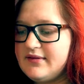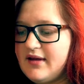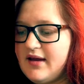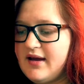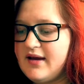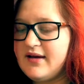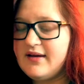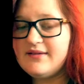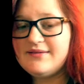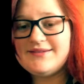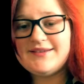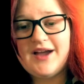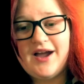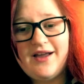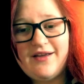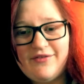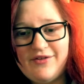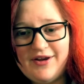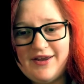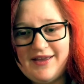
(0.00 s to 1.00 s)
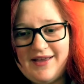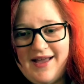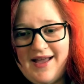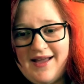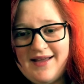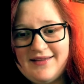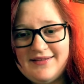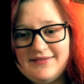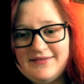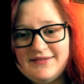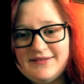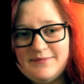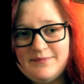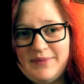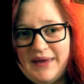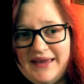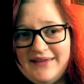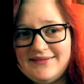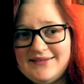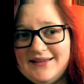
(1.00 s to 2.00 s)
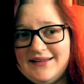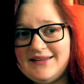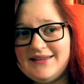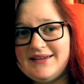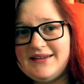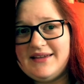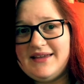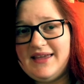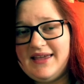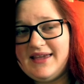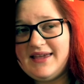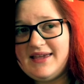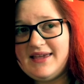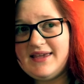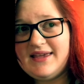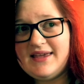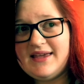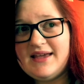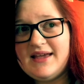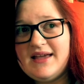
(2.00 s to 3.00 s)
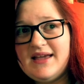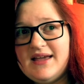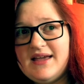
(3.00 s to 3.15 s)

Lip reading: diary, and basically he